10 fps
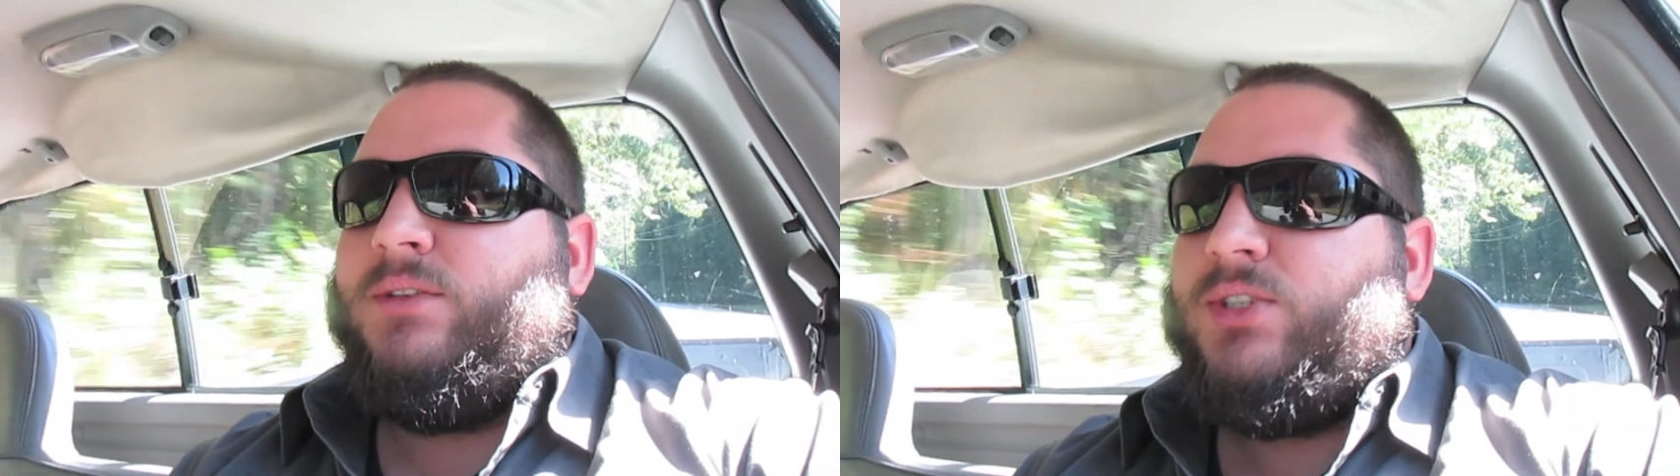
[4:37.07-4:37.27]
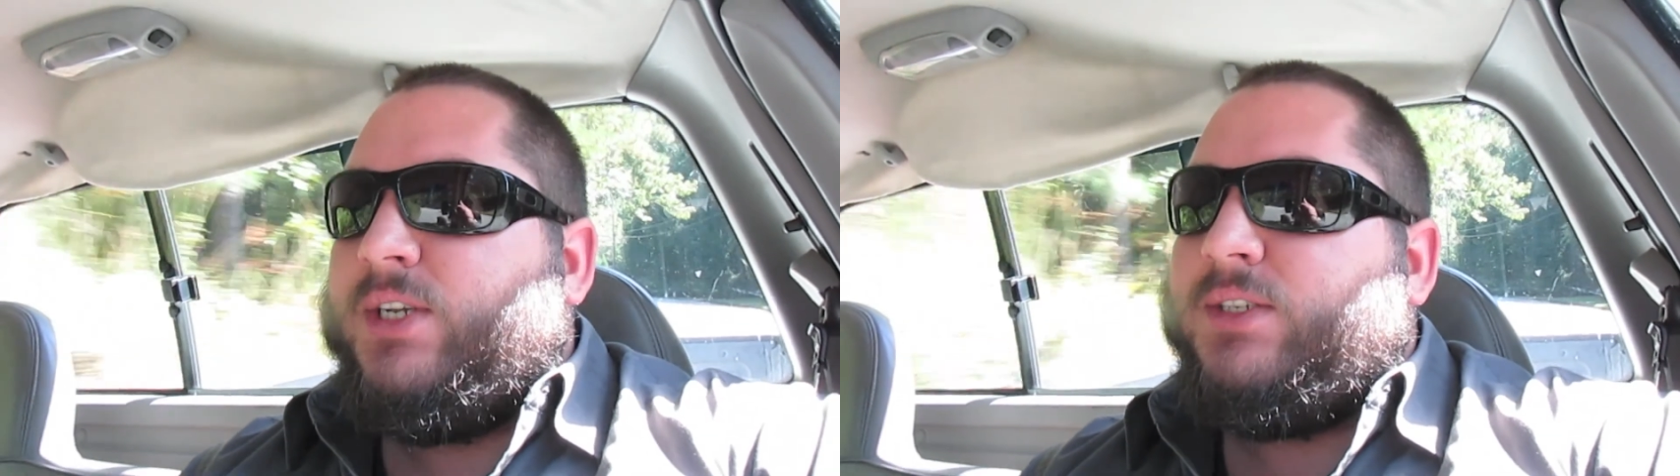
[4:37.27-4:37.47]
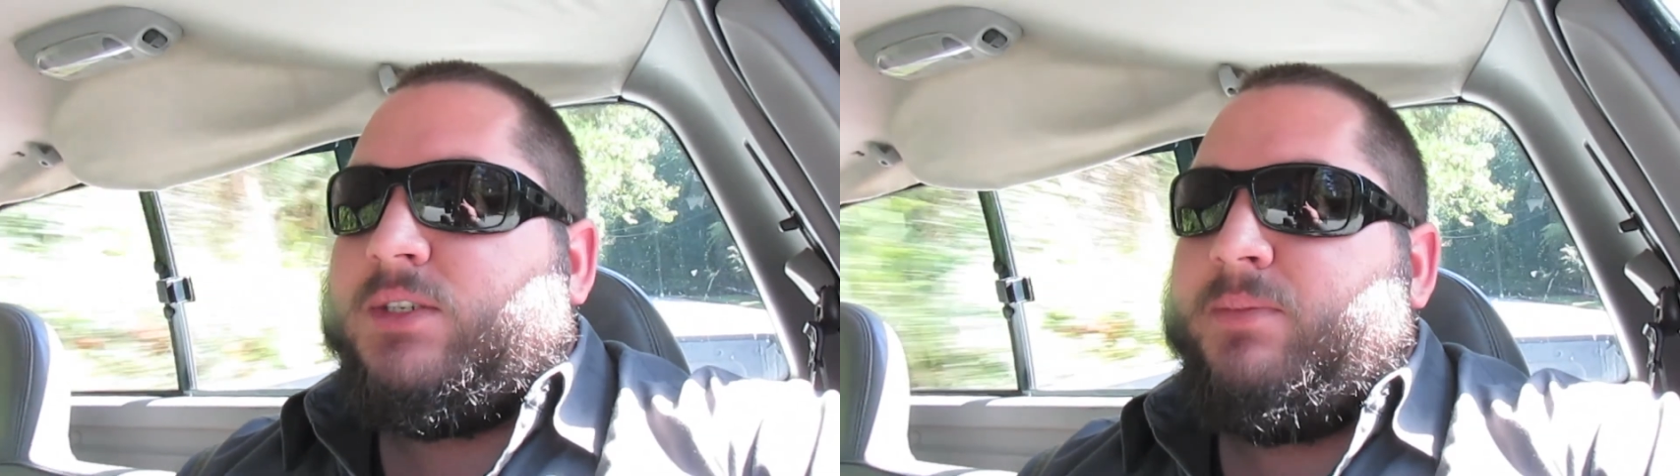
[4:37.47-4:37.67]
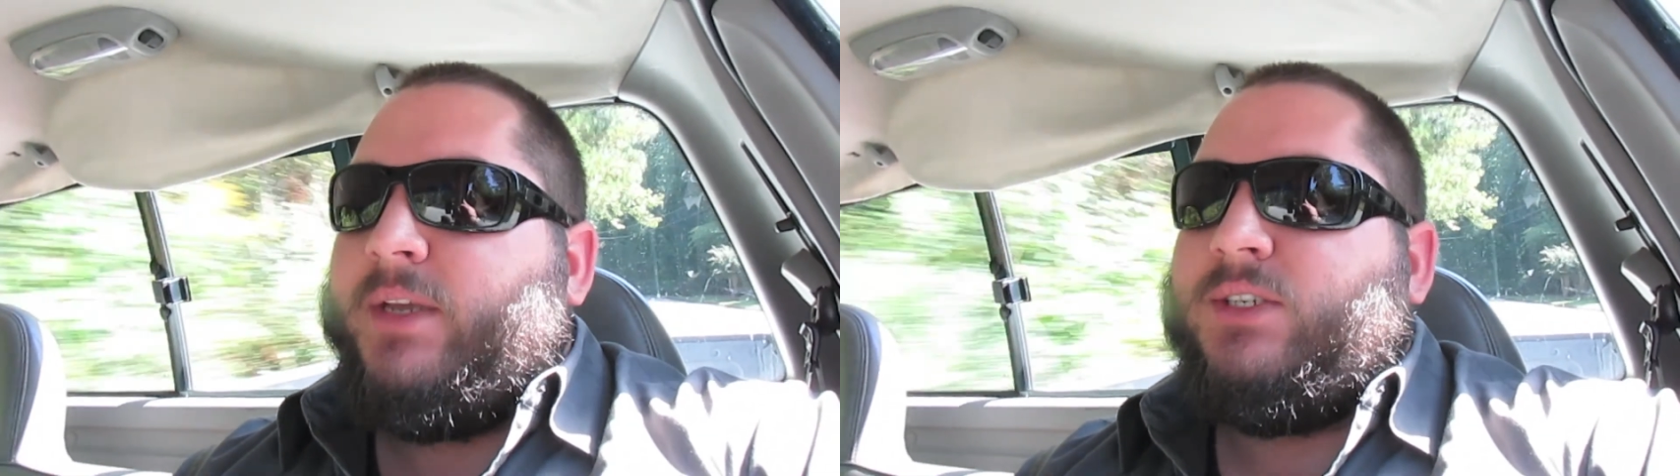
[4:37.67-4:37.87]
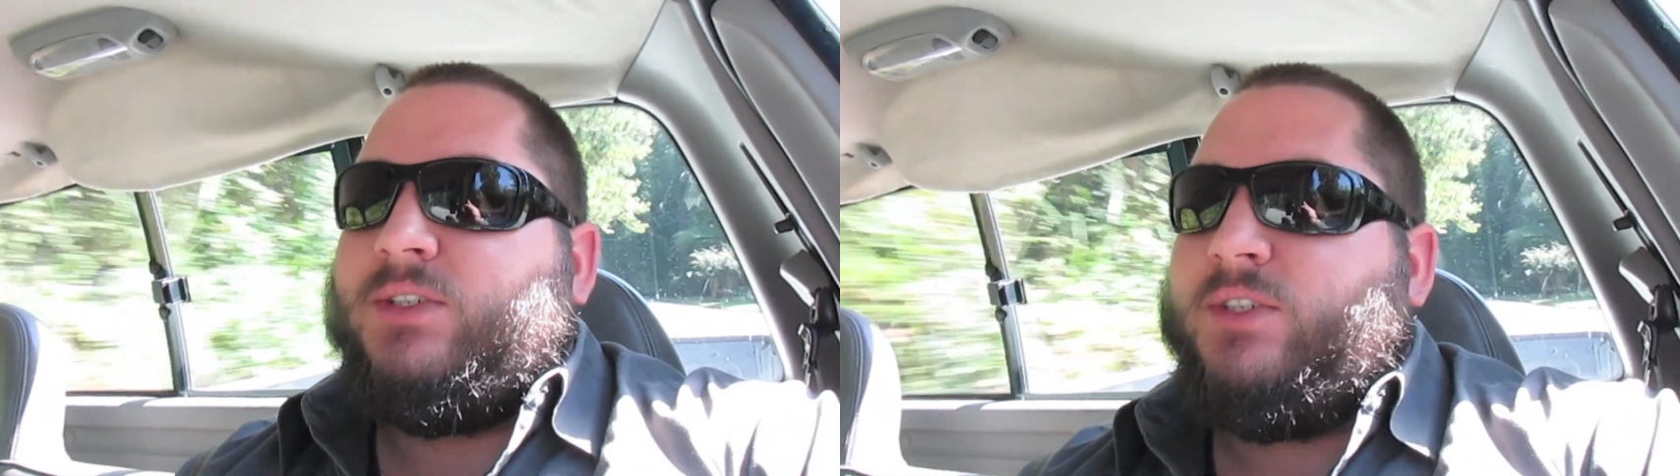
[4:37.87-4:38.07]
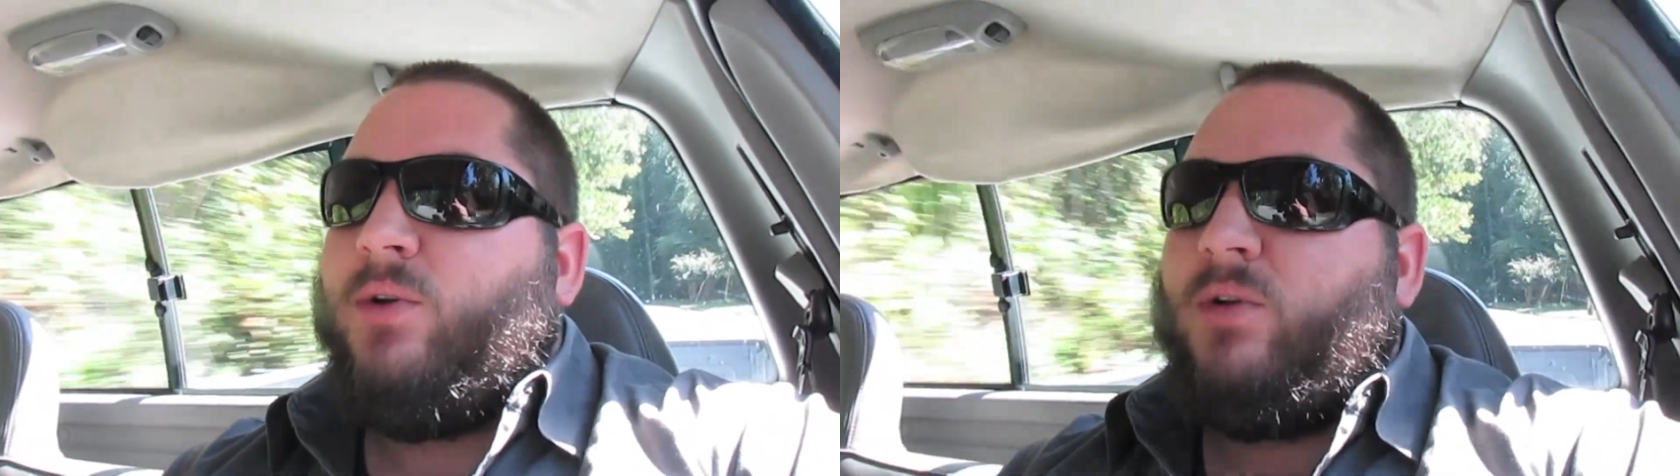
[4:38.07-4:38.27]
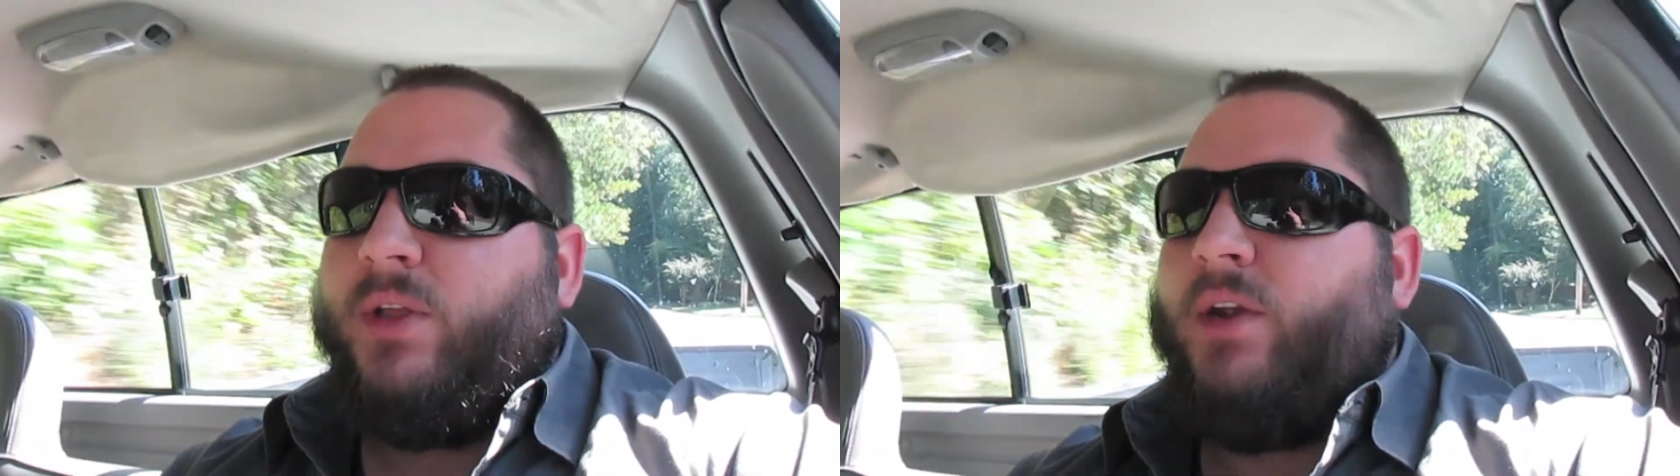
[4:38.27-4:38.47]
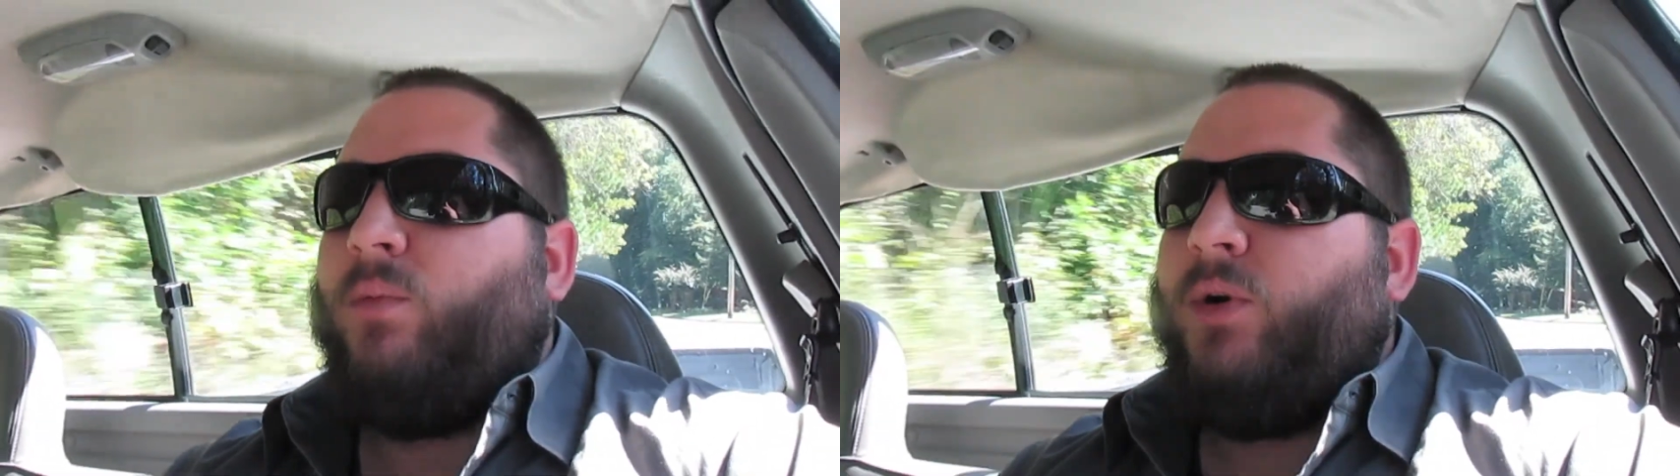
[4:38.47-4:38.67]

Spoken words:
Jesus makes it so clear